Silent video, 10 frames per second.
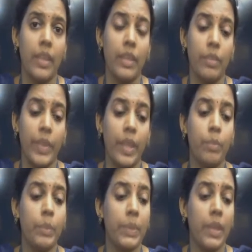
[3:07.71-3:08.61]
and where
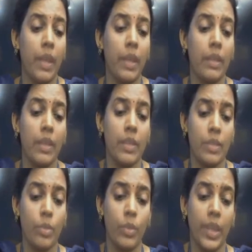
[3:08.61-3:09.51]
people are
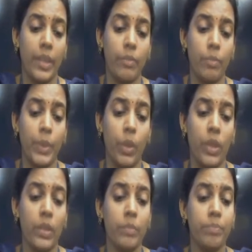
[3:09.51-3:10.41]
asked to drive
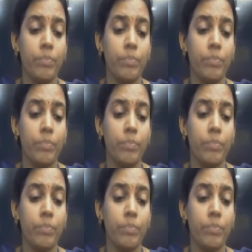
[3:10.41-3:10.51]
beyond.